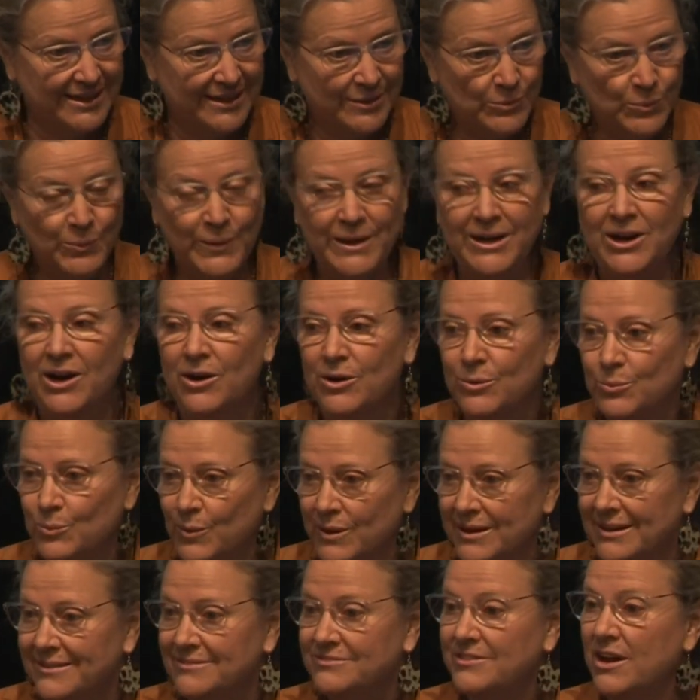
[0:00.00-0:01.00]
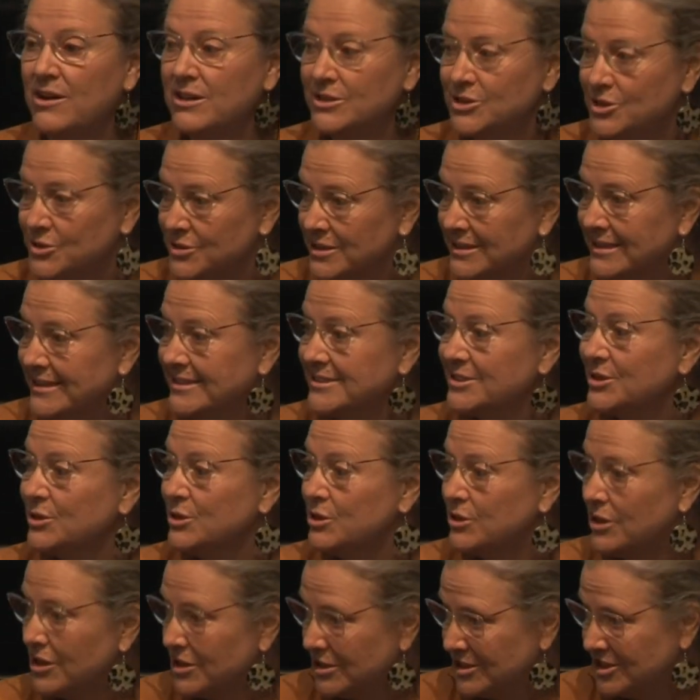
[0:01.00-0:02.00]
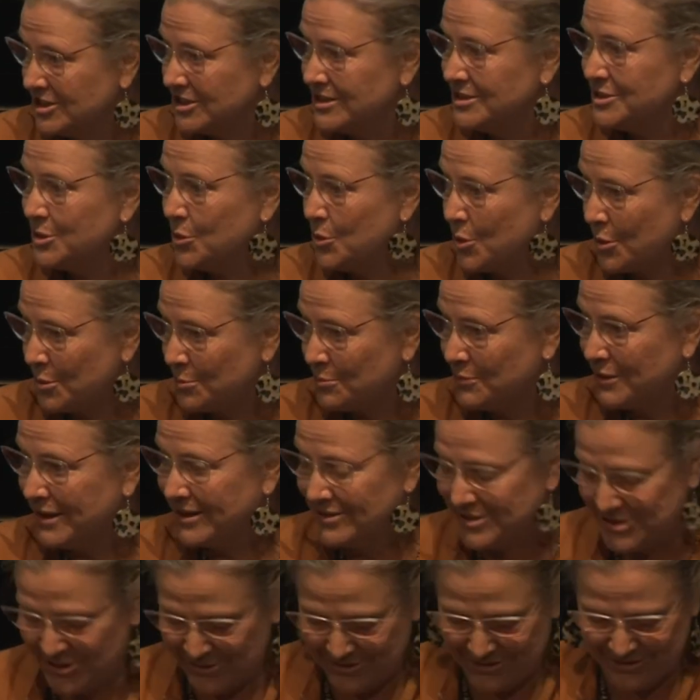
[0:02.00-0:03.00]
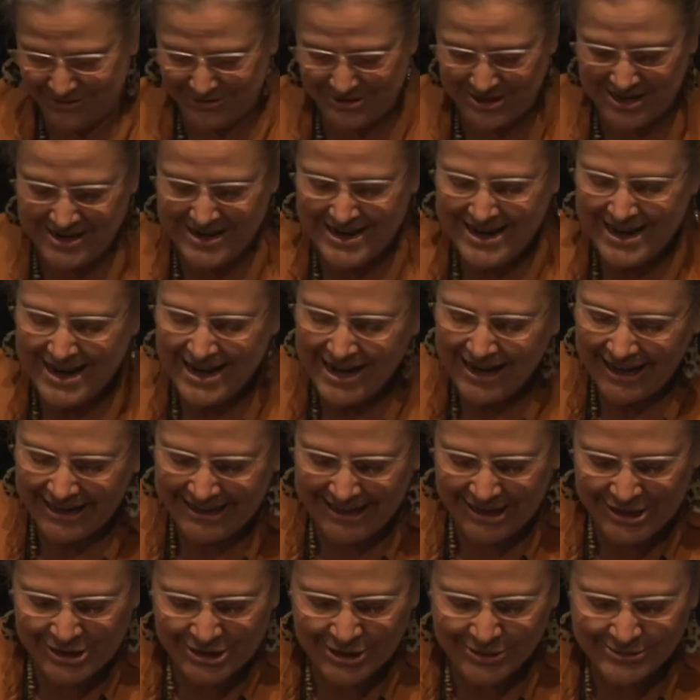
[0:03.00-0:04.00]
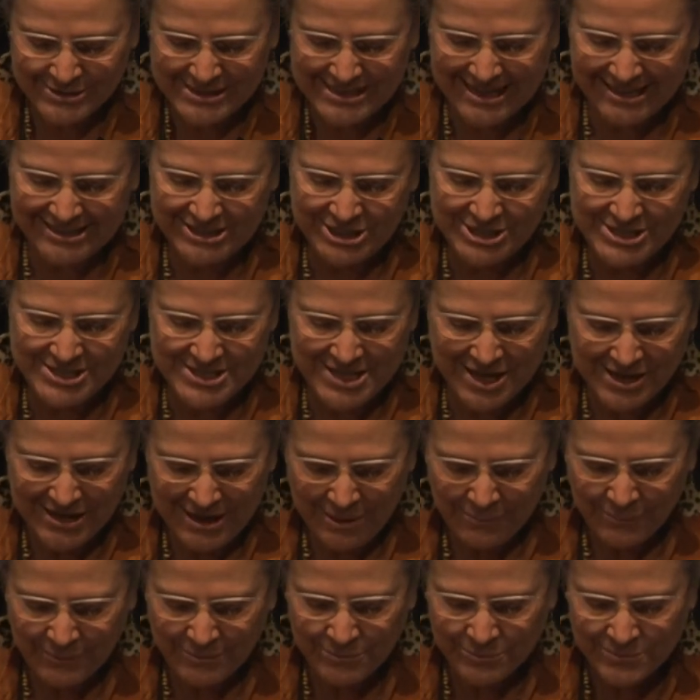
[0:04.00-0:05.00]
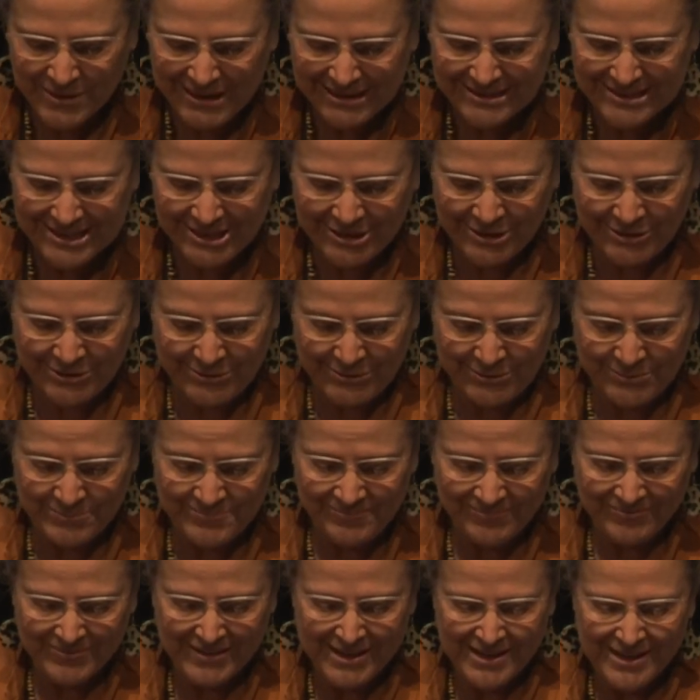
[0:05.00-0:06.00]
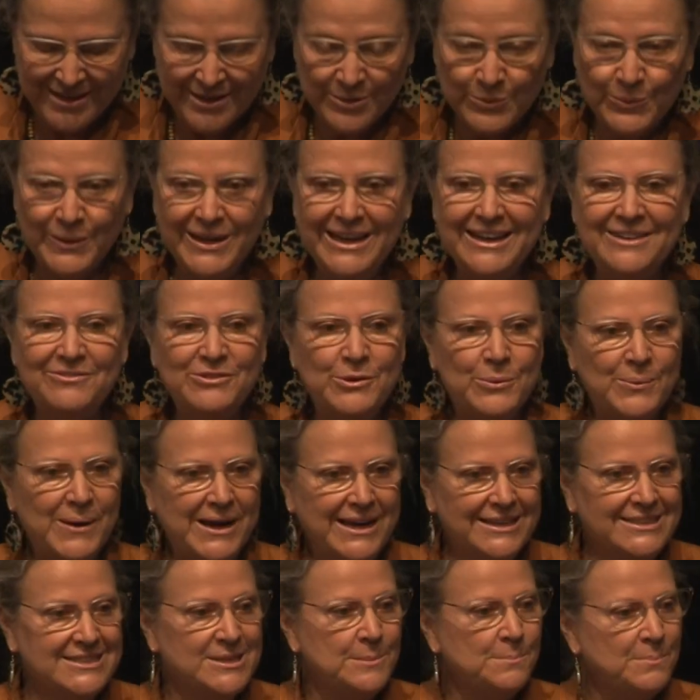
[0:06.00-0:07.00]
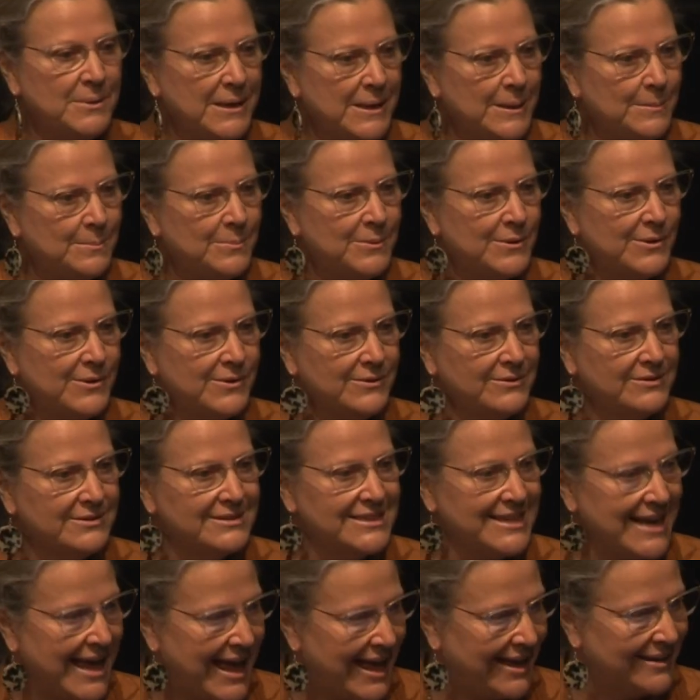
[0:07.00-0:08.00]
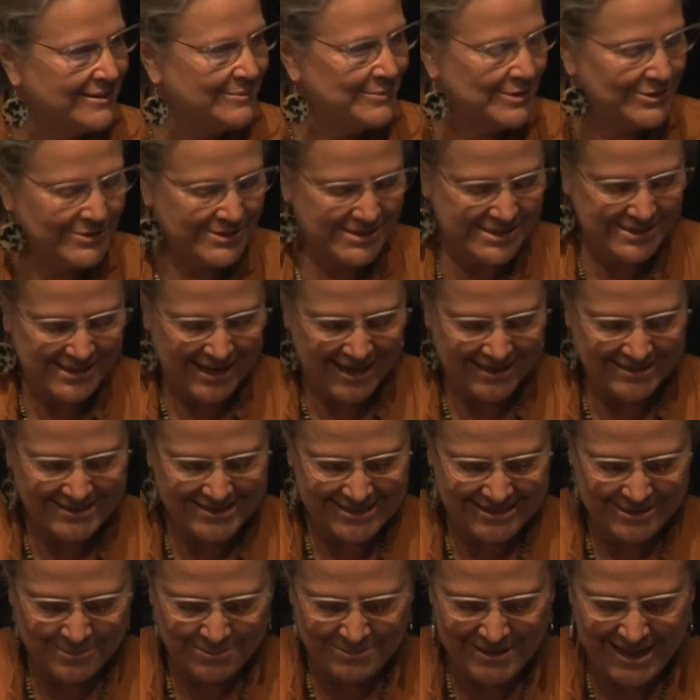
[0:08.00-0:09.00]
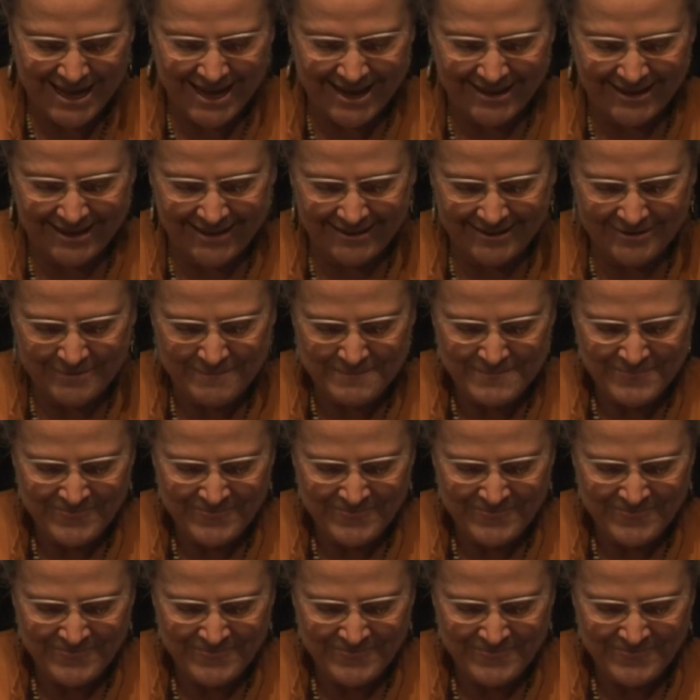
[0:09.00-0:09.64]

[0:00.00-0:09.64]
We are one of Australia's largest corporate donors. And in closing, I just thought I would read to you. We give away to people, to animals, and to the planet.